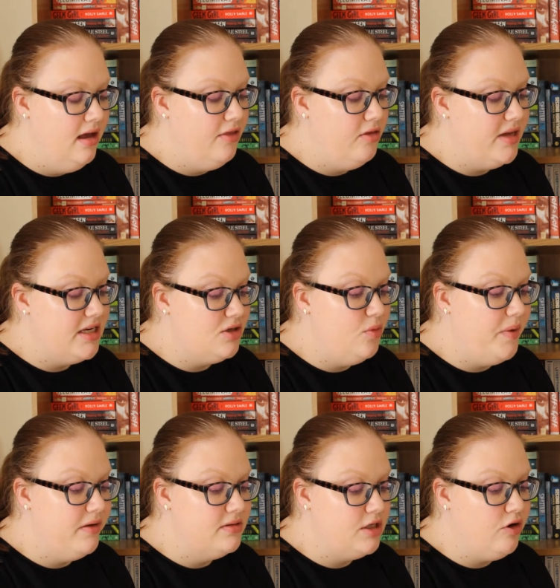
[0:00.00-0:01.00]
The medical
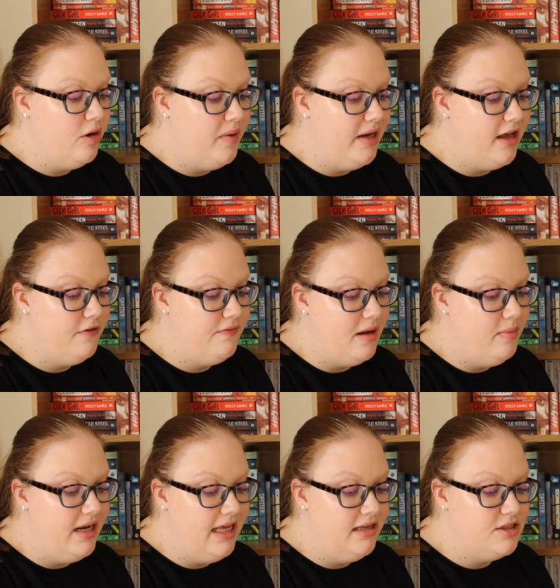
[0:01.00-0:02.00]
bills are crippling her
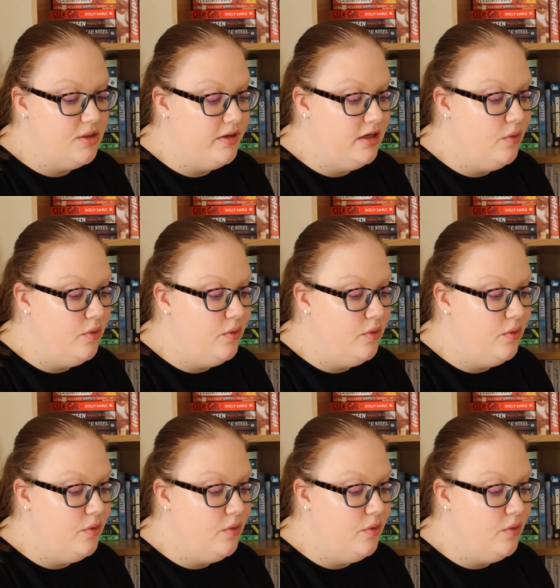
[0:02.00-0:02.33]
family, so when a